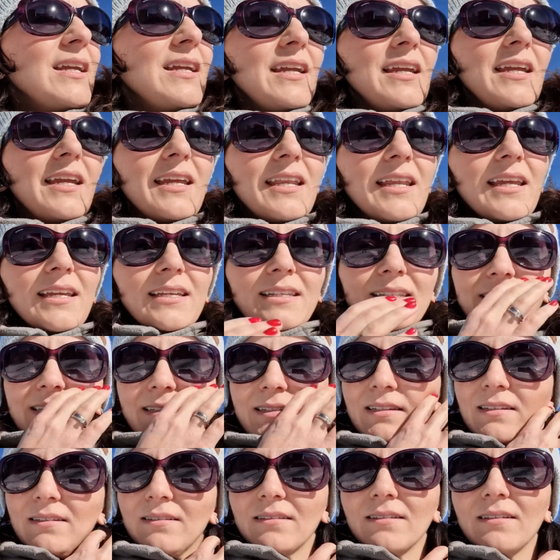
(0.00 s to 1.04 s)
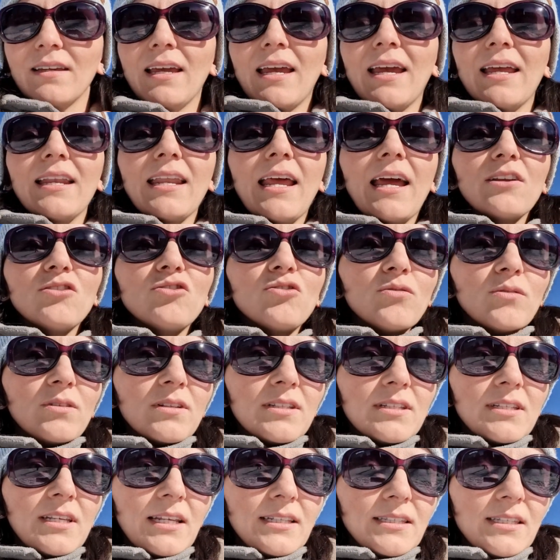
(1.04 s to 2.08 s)
it is a natural
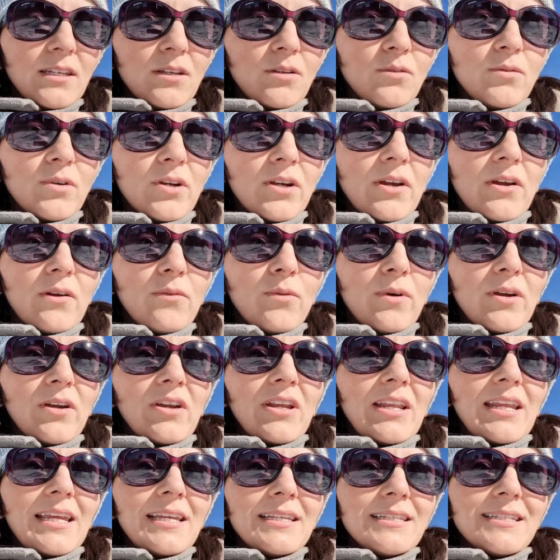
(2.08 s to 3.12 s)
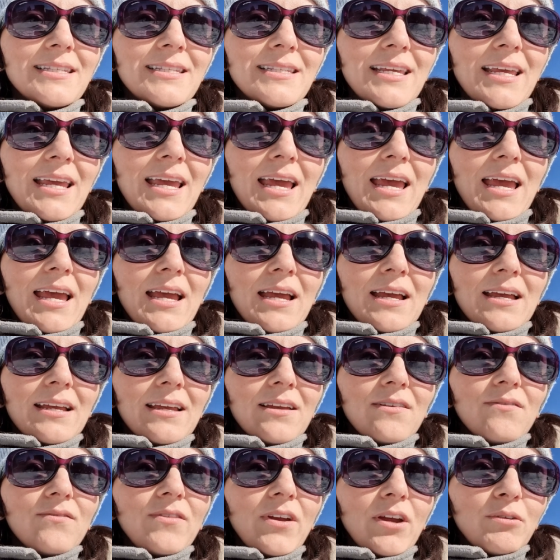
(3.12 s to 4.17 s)
setting where it is
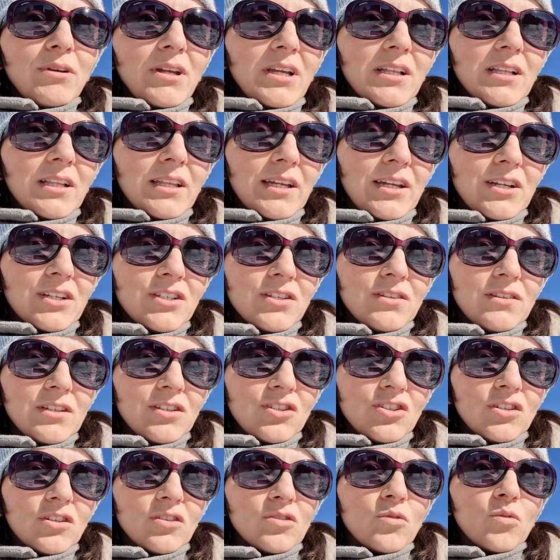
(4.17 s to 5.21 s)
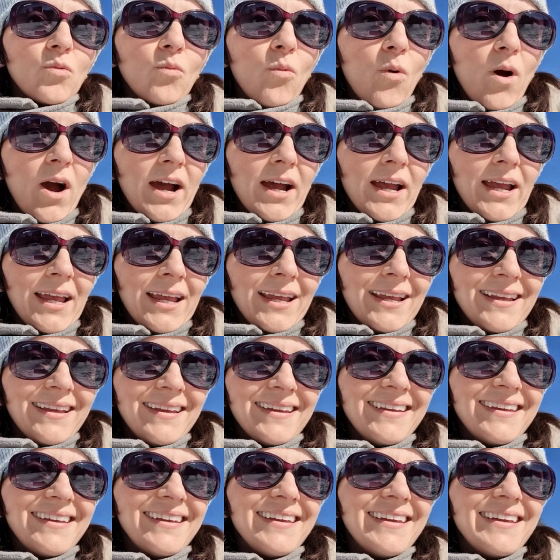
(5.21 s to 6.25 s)
very clear to the children why
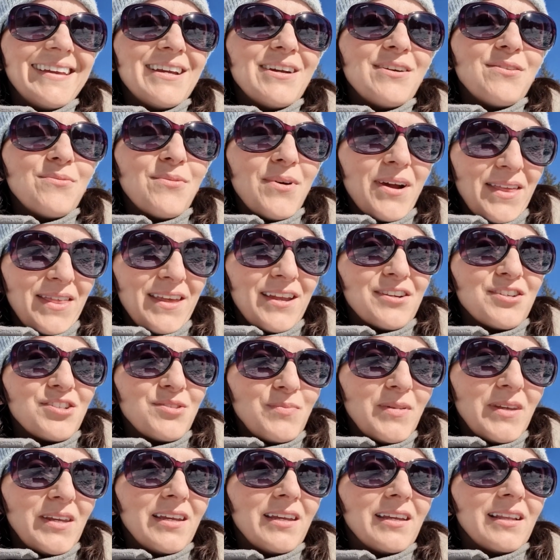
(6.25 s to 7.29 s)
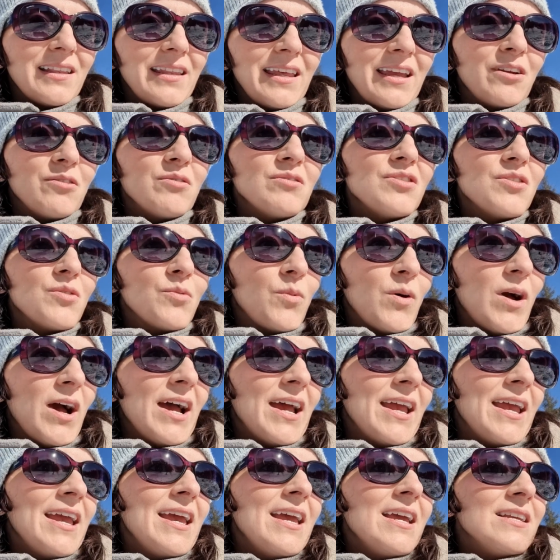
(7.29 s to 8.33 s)
they are speaking a language and
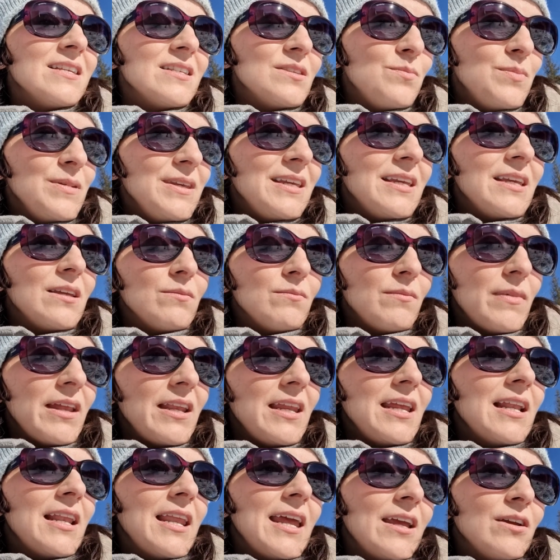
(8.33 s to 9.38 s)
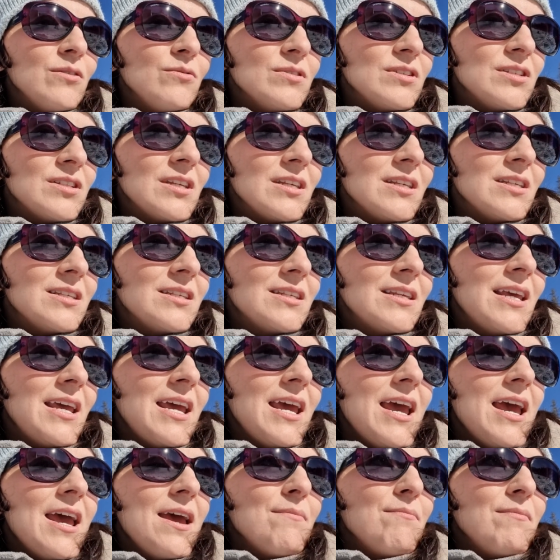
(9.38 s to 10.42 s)
why speaking many languages
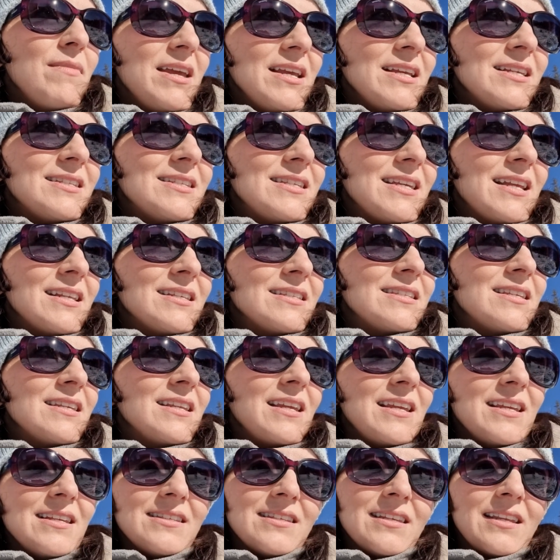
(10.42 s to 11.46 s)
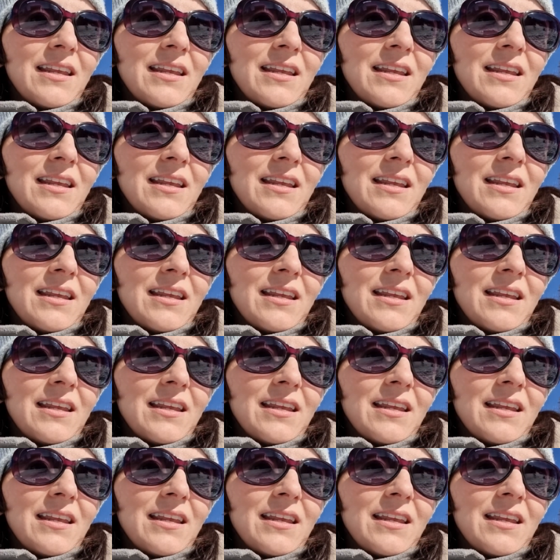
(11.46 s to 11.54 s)
makes sense and is an